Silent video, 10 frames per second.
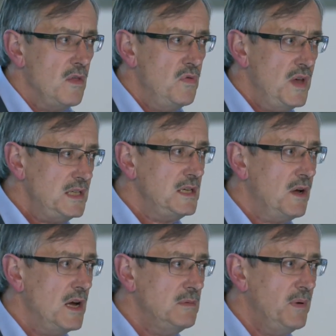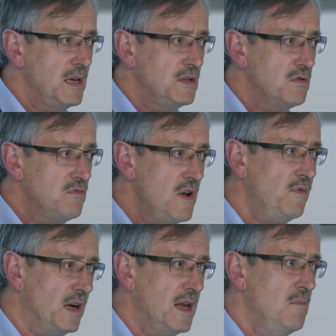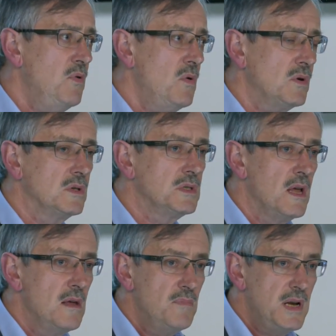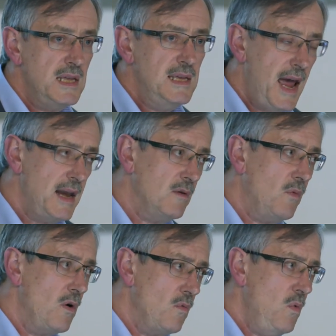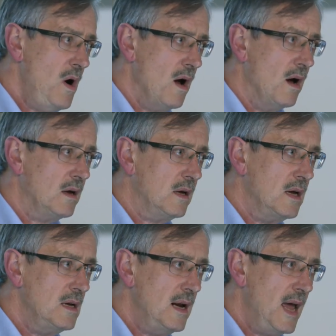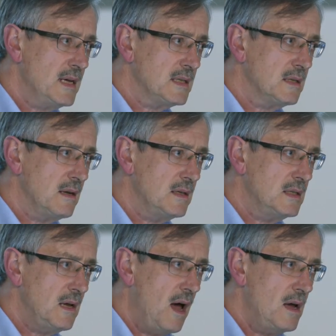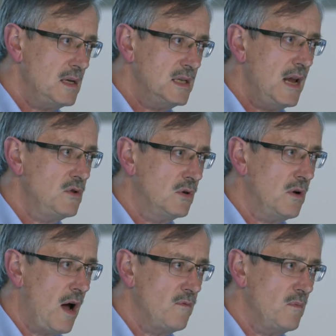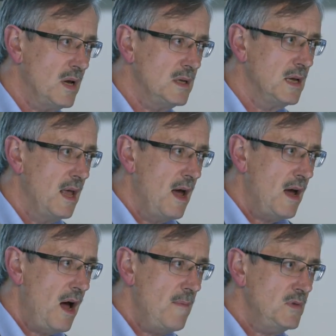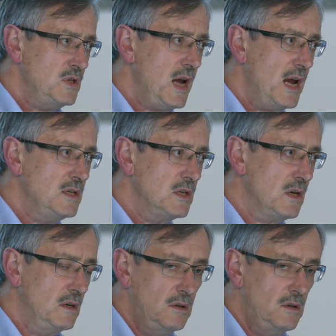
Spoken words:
this is going to be terrifically important. But again, it won't work unless central government changes a